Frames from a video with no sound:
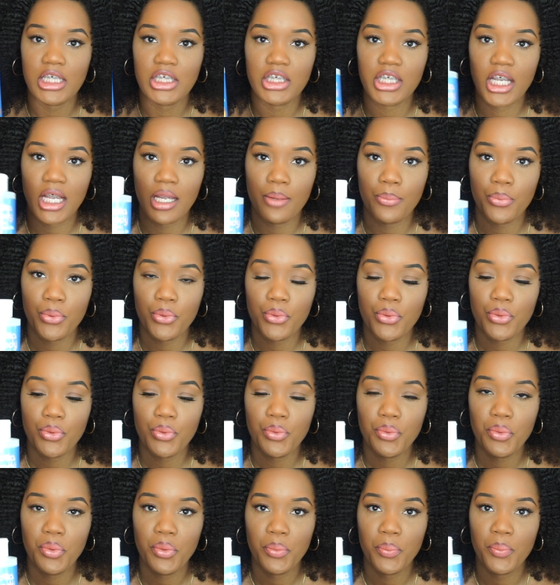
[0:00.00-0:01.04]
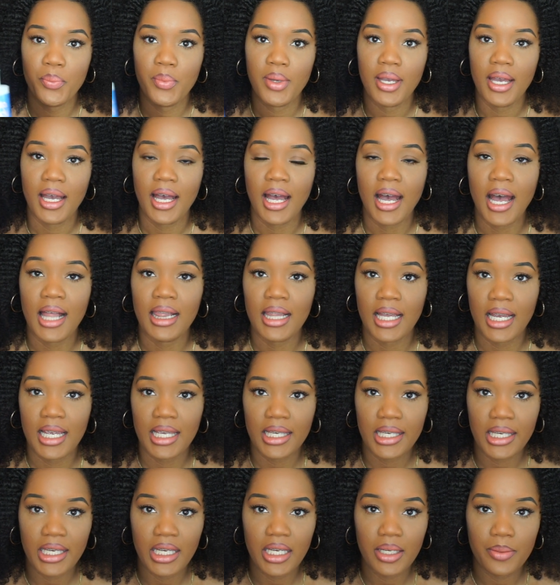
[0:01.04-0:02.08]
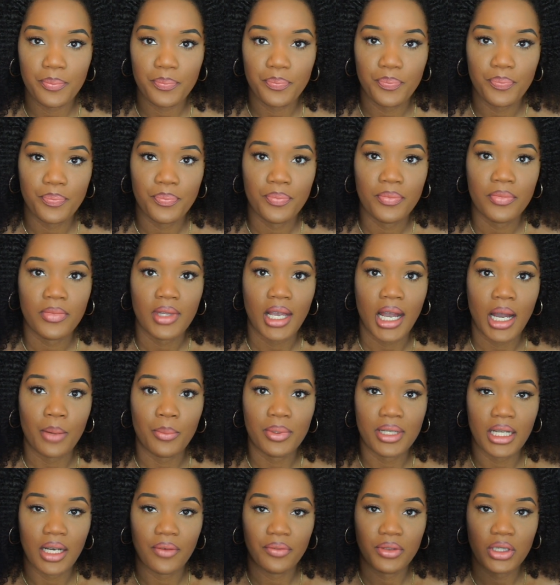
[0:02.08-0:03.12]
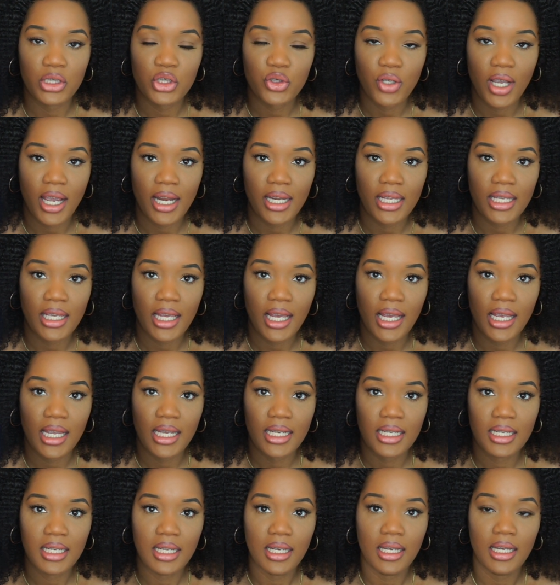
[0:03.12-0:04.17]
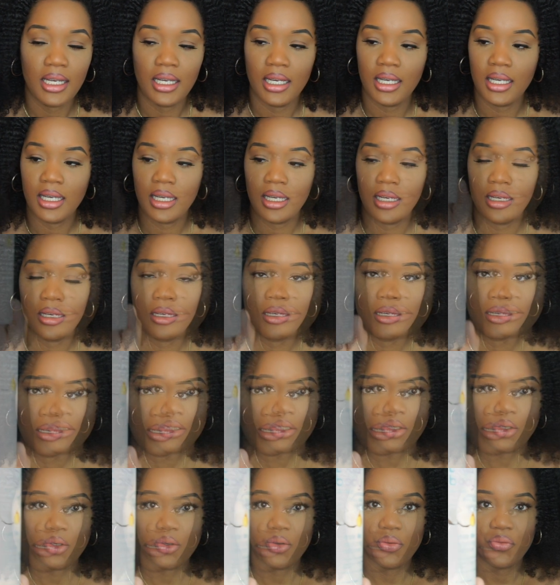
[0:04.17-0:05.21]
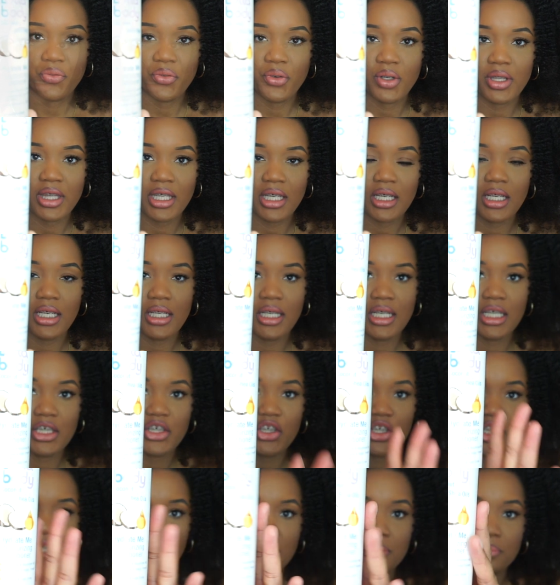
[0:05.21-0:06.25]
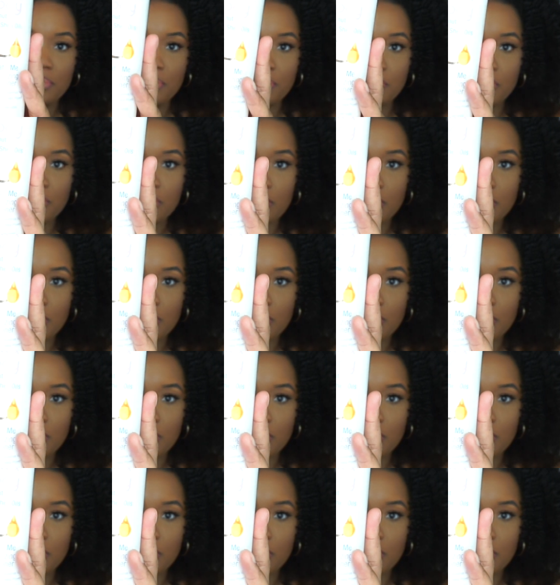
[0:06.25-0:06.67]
shampoo, I like it. I would definitely try it again. This is LottaBody's